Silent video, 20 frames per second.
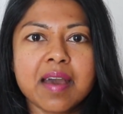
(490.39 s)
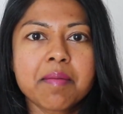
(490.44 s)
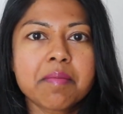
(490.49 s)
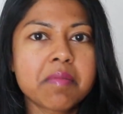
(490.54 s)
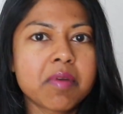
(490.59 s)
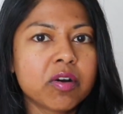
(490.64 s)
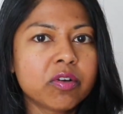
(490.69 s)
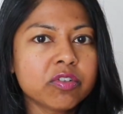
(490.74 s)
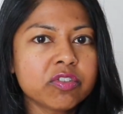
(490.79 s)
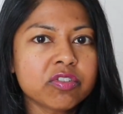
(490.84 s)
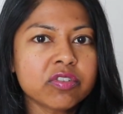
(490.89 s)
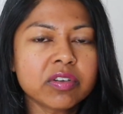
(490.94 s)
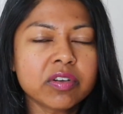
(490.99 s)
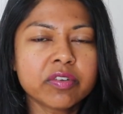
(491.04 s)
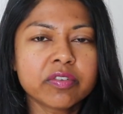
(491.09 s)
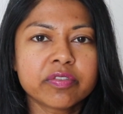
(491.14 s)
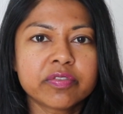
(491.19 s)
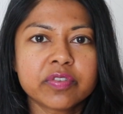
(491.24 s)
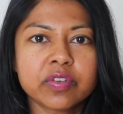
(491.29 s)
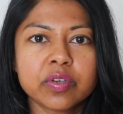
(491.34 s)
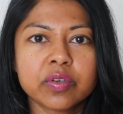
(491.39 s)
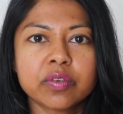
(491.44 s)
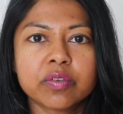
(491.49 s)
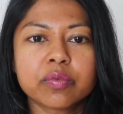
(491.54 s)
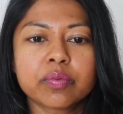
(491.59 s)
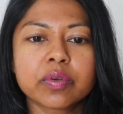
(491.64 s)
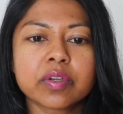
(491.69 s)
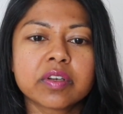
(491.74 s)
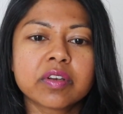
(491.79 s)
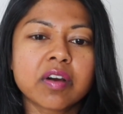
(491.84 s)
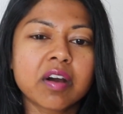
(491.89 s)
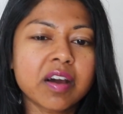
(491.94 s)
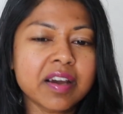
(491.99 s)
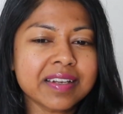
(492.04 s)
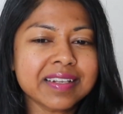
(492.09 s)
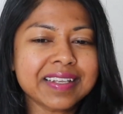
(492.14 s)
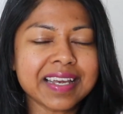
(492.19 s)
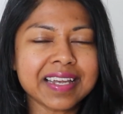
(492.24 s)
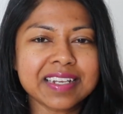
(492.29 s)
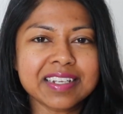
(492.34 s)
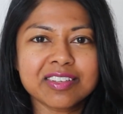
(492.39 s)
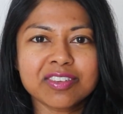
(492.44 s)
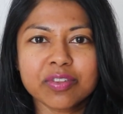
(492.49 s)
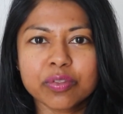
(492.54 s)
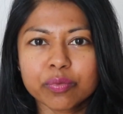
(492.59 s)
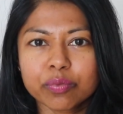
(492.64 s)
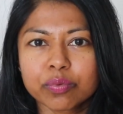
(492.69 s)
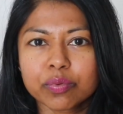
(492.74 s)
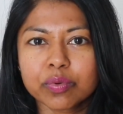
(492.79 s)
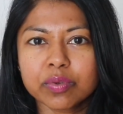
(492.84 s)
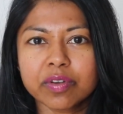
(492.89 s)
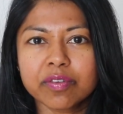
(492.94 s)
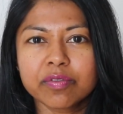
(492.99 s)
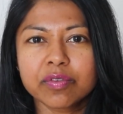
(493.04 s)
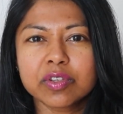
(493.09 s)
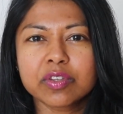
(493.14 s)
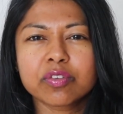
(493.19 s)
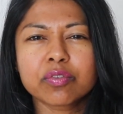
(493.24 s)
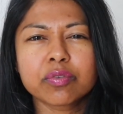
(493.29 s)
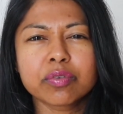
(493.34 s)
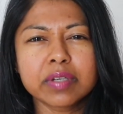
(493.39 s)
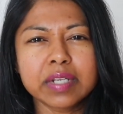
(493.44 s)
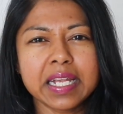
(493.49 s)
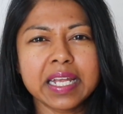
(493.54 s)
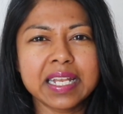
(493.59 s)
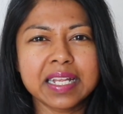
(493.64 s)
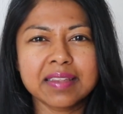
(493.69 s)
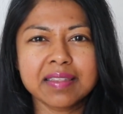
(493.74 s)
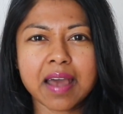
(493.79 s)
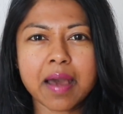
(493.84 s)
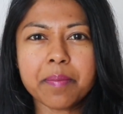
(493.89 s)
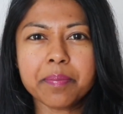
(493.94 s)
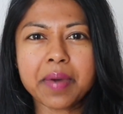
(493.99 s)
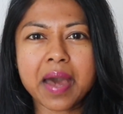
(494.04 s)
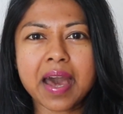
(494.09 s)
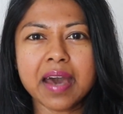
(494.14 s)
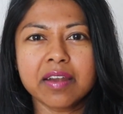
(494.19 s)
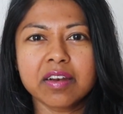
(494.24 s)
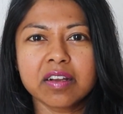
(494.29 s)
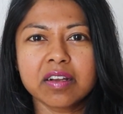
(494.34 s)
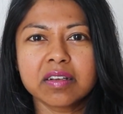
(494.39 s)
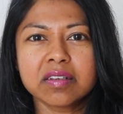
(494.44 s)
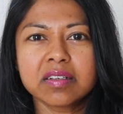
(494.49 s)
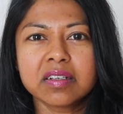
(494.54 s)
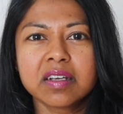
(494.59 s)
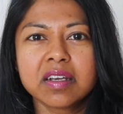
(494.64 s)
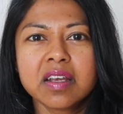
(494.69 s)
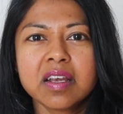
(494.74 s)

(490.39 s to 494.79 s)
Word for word: emotional foods, we're not getting to the root of what's creating that pattern.